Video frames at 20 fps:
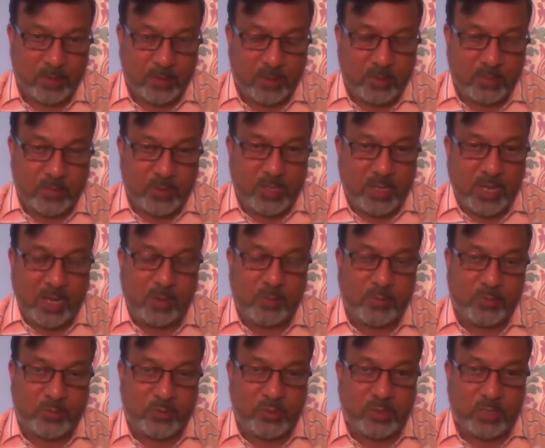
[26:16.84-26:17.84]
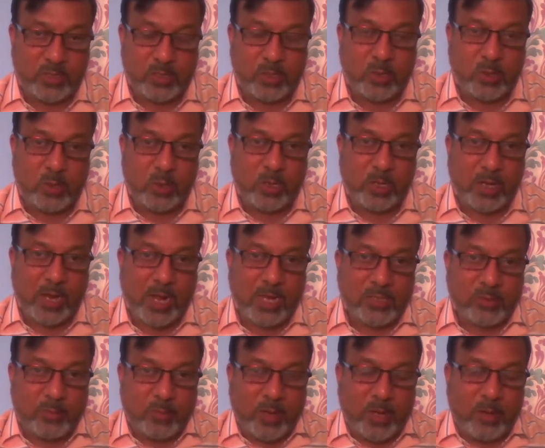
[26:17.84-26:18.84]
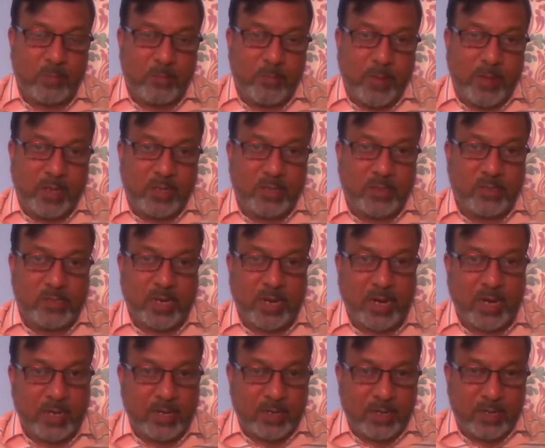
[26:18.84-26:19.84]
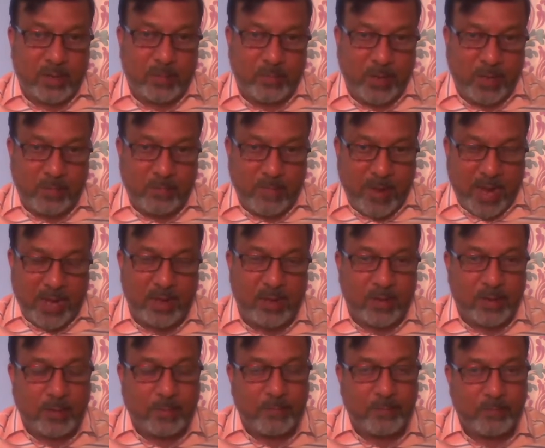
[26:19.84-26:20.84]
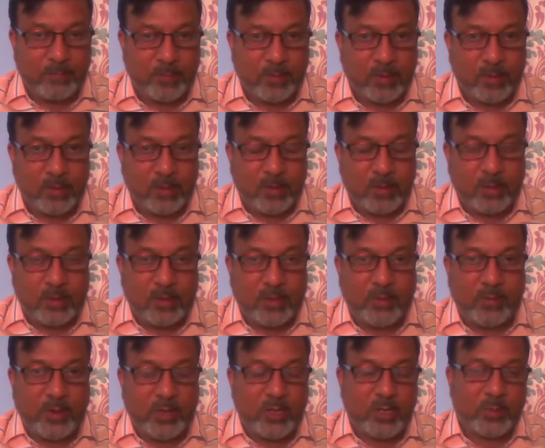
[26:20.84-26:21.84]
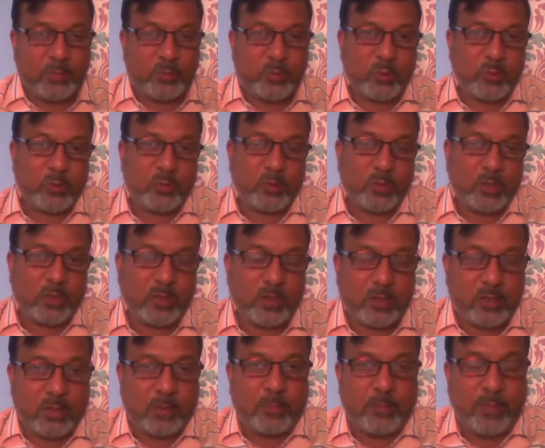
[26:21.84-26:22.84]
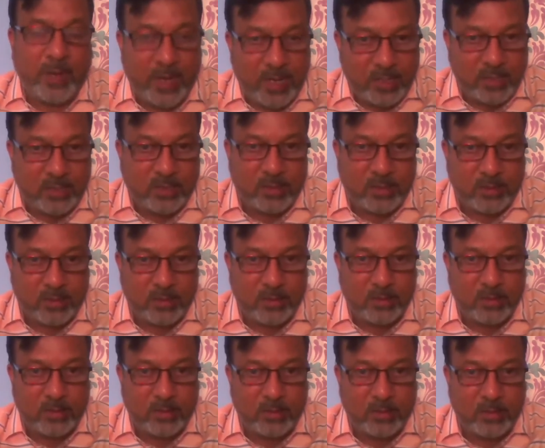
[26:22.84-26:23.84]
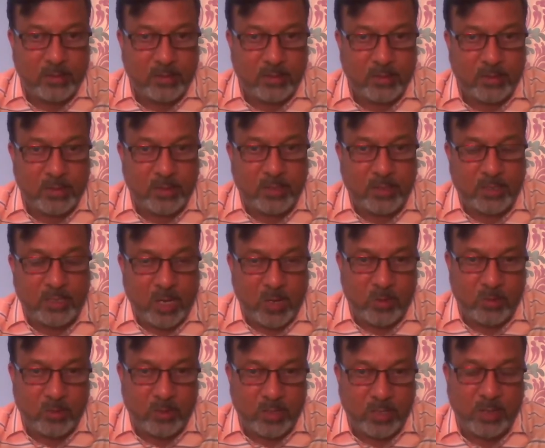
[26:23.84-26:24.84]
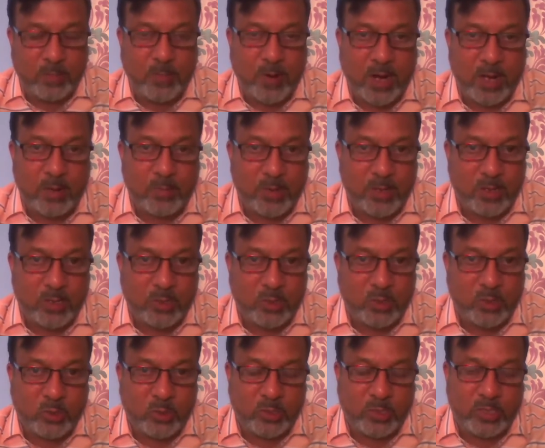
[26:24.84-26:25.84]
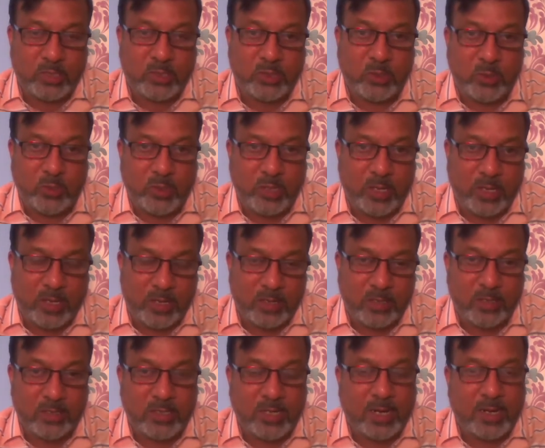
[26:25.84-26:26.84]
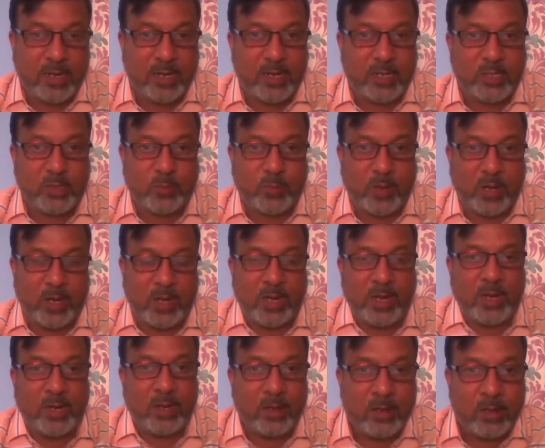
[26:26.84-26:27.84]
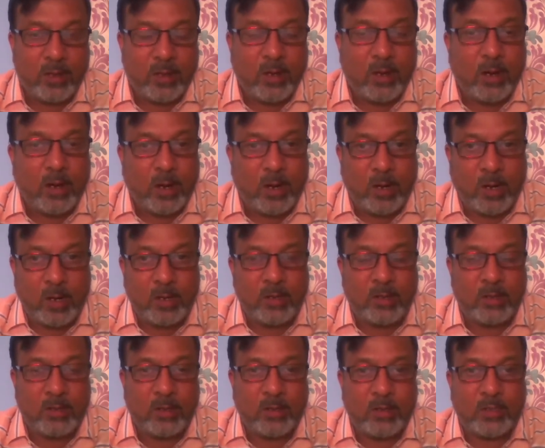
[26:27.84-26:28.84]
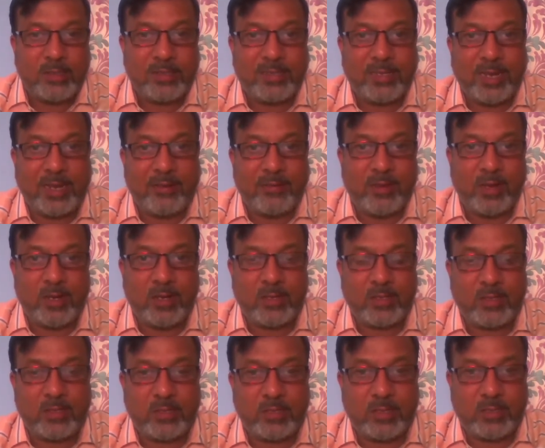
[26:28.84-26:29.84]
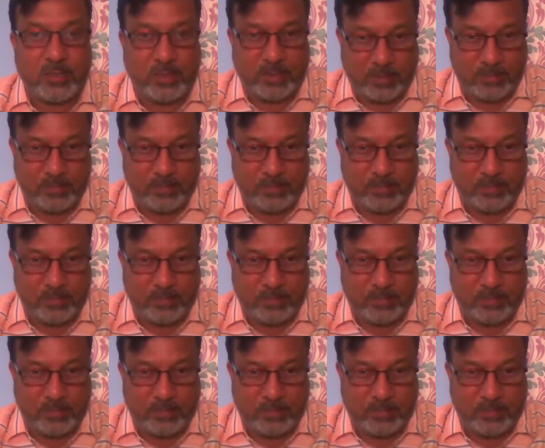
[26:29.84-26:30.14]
with the help of the children. The whole class made big chart and a big banner. They went up to a place in the town, a departmental store. They stood there and they started explaining on save electricity.